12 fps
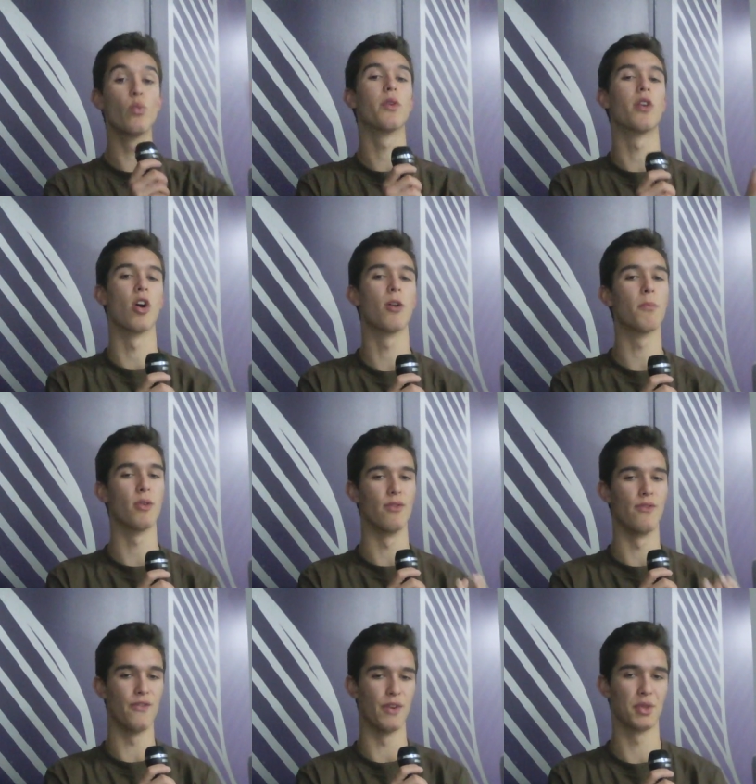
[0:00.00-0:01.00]
what heartburn
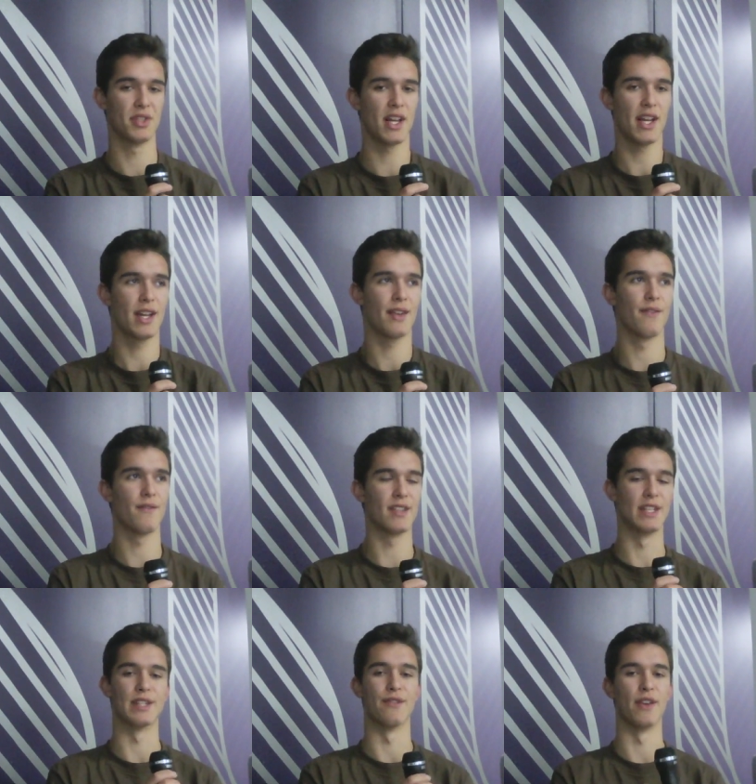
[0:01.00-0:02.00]
feels like
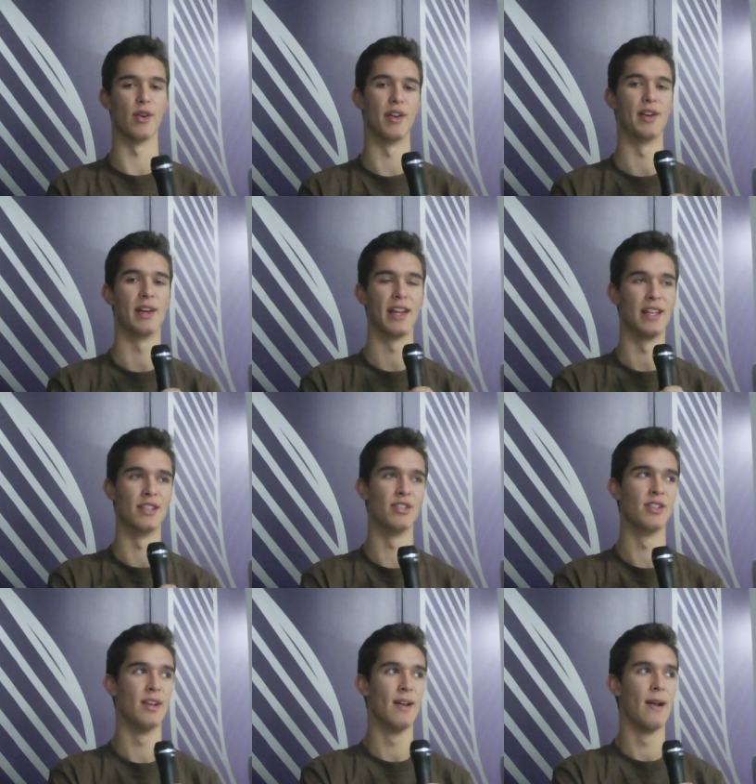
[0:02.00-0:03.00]
since a very young age.
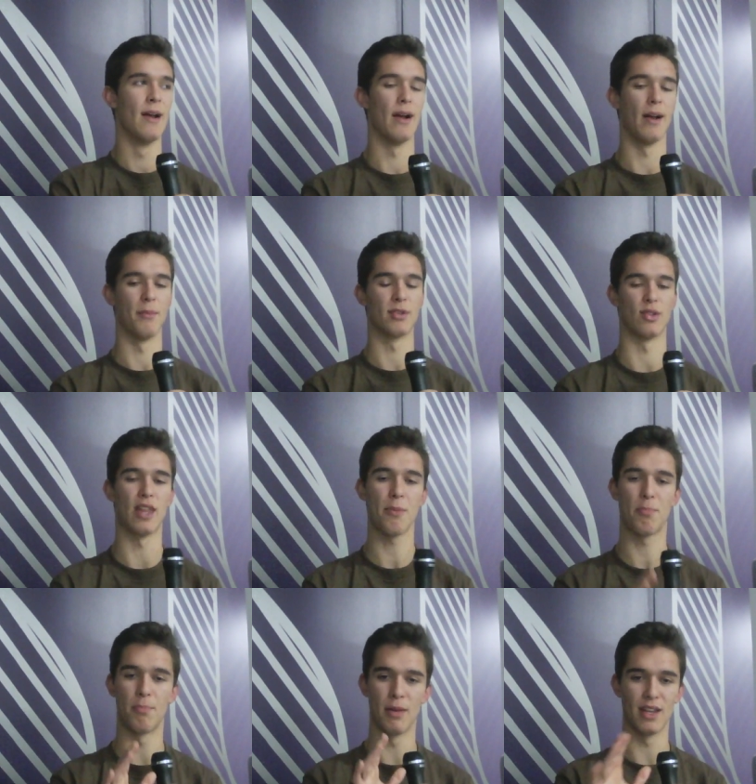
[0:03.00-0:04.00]
Um, so
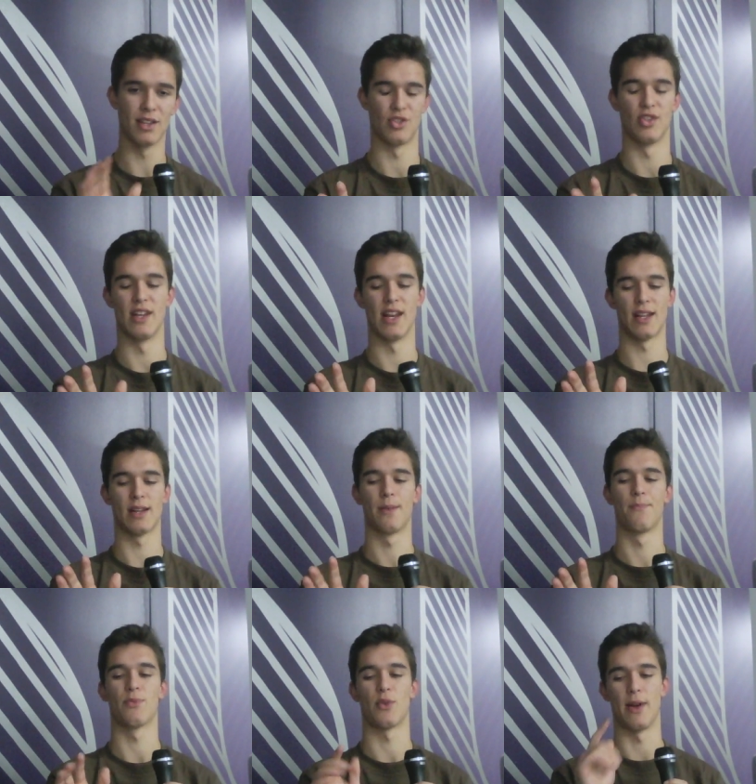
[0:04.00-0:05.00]
that bit is genetic,
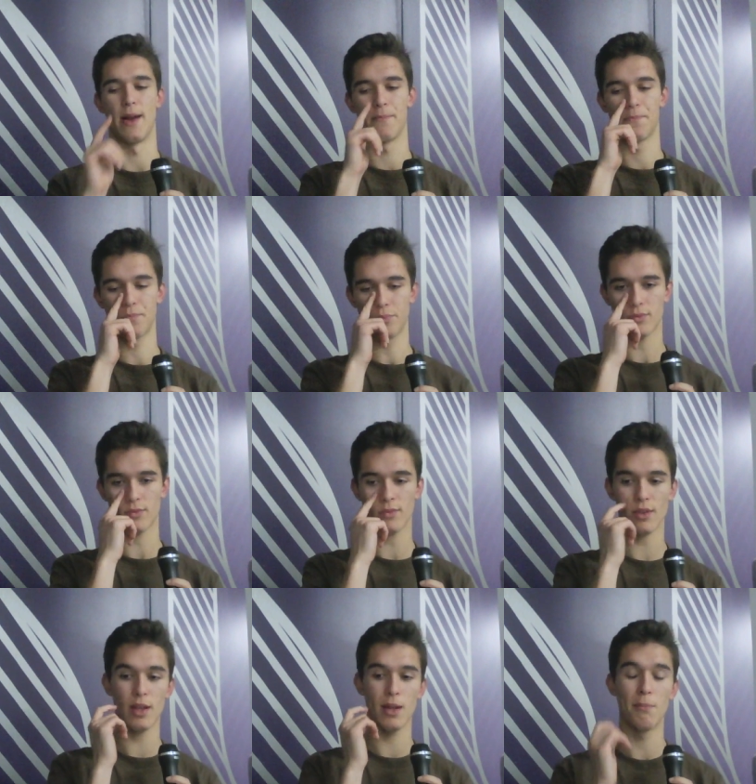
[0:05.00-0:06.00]
right?
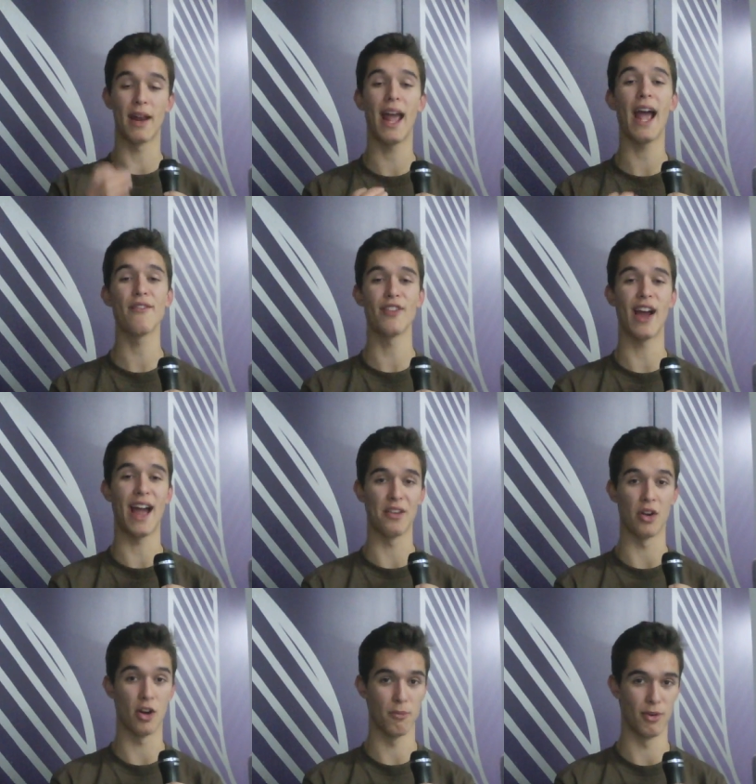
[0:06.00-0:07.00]
But I have not had
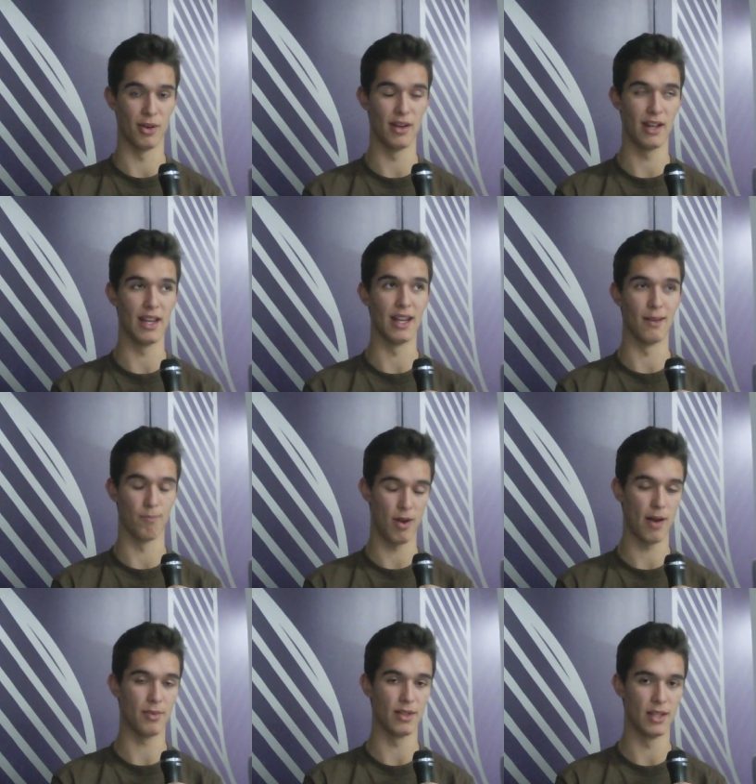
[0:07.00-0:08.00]
heartburn in
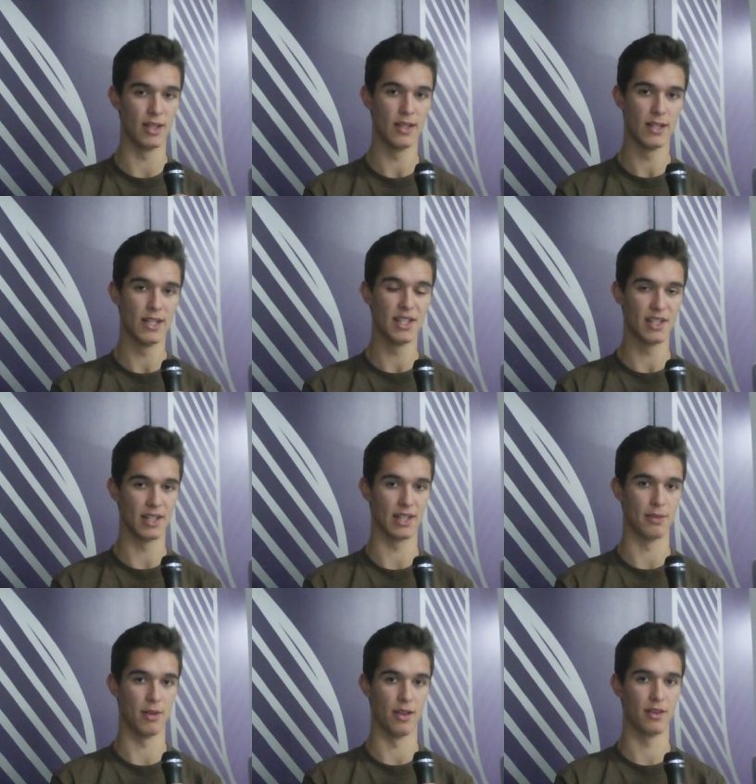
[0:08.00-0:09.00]
probably
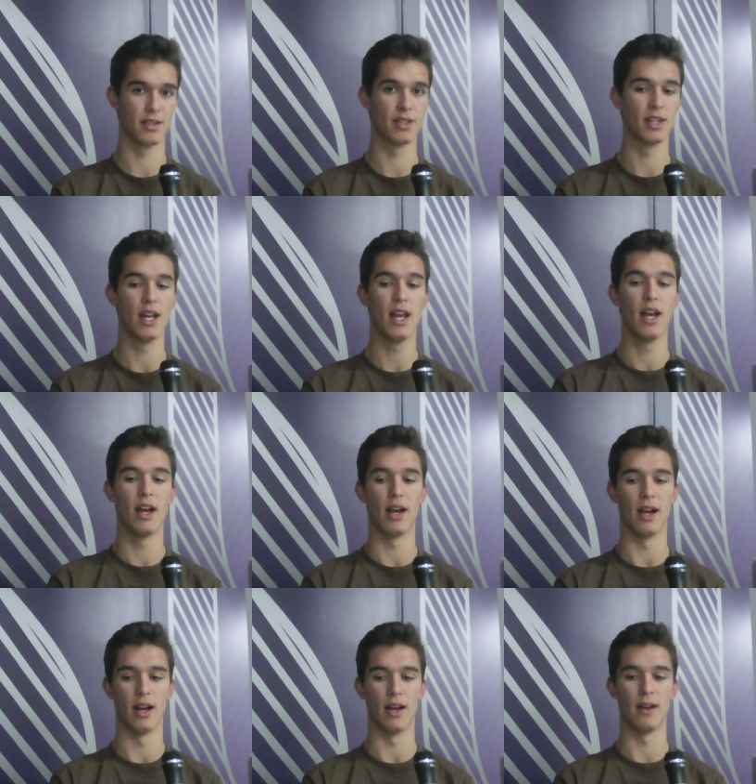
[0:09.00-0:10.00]
six months.
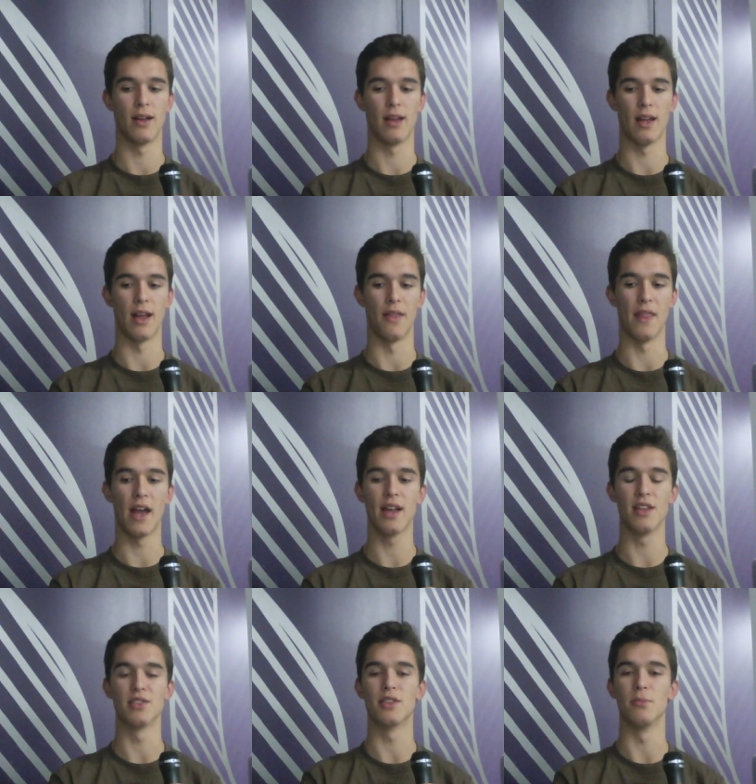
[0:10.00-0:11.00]
Uh, and that
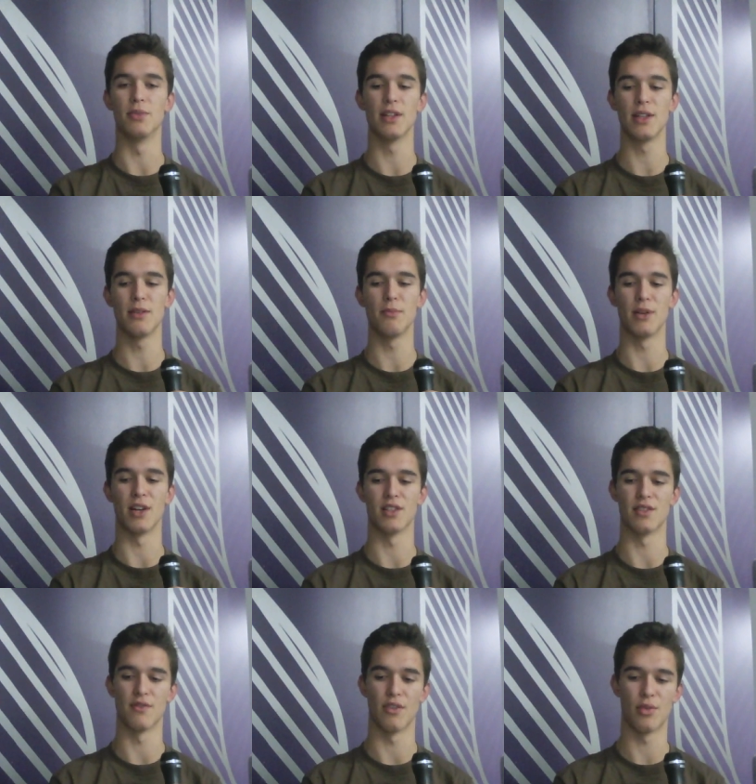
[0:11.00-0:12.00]
is completely
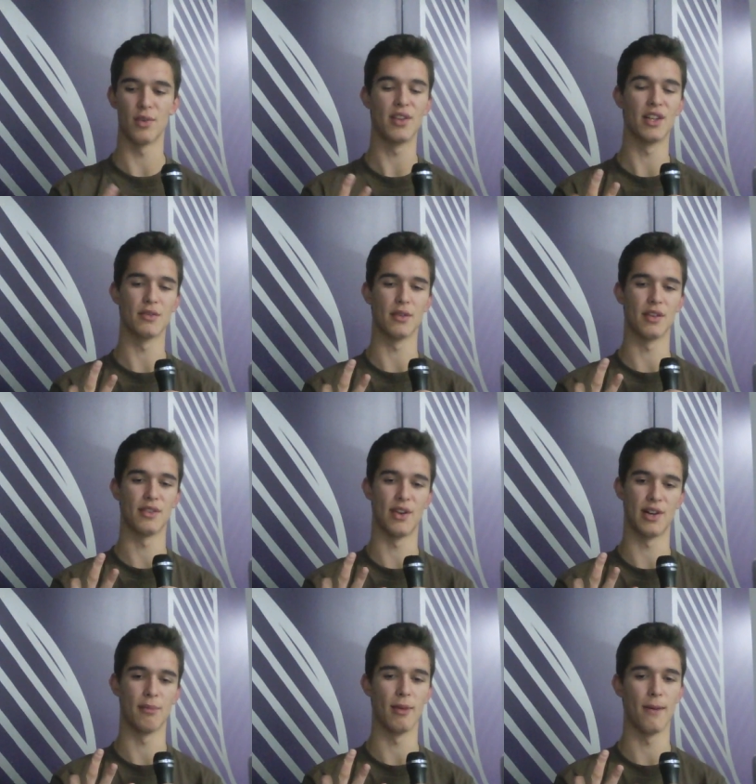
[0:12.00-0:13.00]
because of the three things we're going to
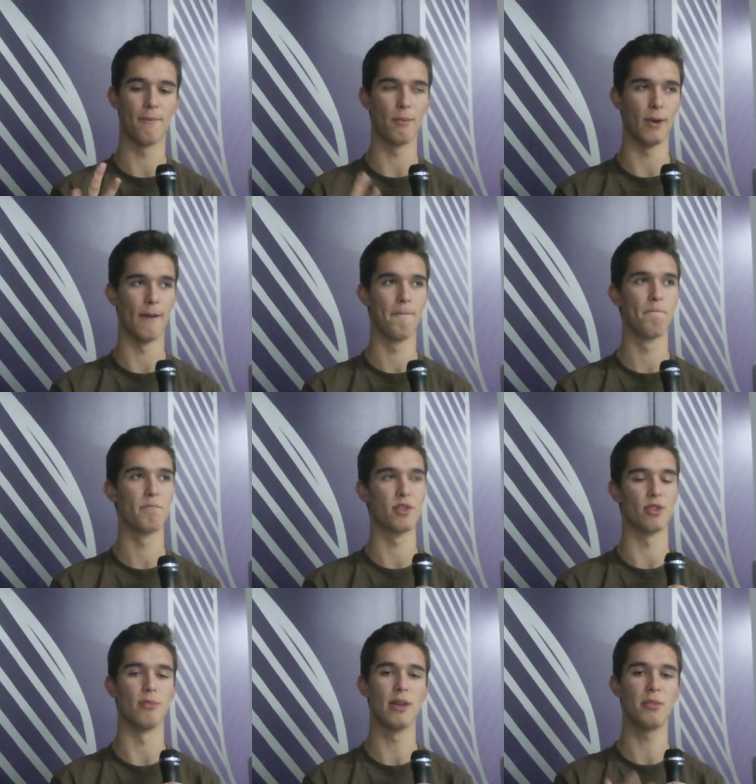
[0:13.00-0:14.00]
talk about, right?
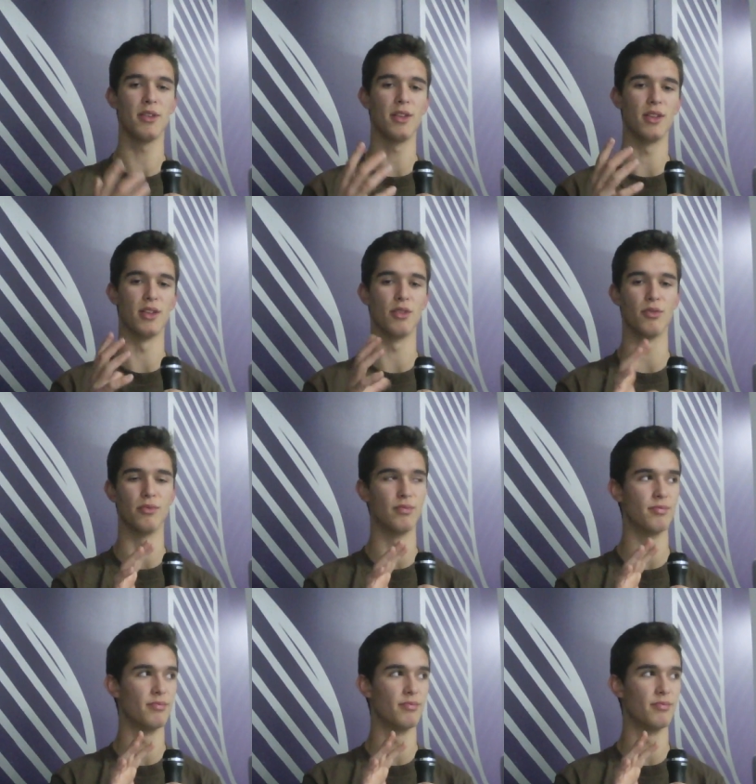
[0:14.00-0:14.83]
So maybe you